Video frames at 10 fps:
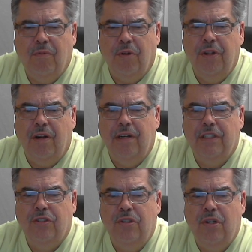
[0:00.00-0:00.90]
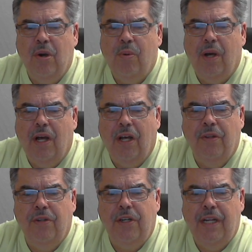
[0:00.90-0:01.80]
for there is no
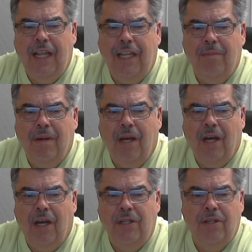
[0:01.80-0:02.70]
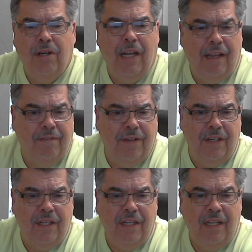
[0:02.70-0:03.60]
other name under
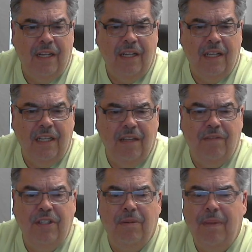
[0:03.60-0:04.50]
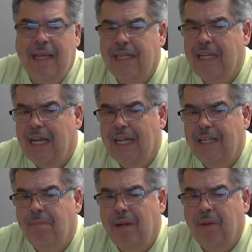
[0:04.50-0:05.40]
heaven given to
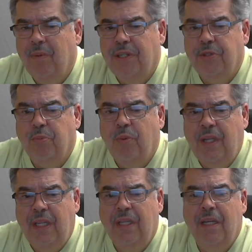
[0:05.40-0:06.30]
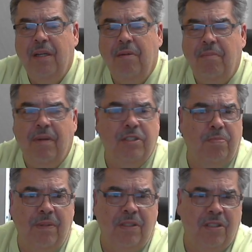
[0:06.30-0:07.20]
mankind by which we
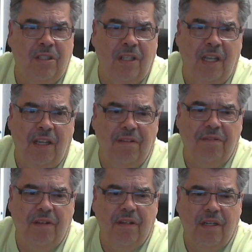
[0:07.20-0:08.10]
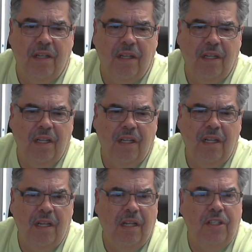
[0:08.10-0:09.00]
must be saved.
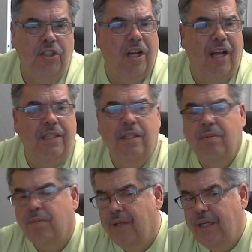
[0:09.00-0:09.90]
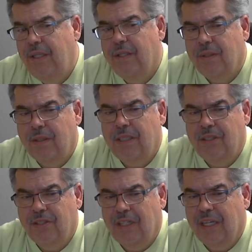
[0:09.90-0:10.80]
John
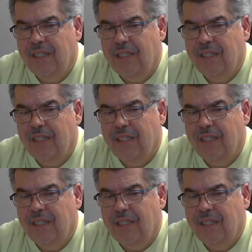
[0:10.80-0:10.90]
3:36